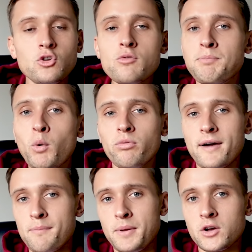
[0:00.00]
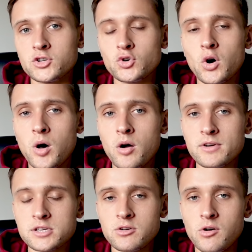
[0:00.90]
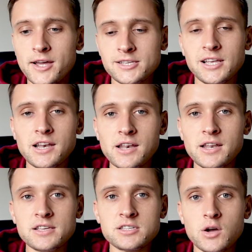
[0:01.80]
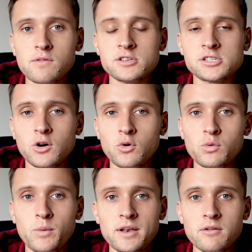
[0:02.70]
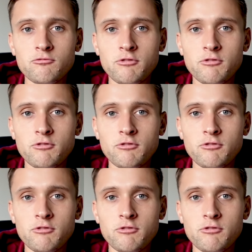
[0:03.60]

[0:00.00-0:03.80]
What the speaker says: You bought that because your RSI is telling it it's oversold, when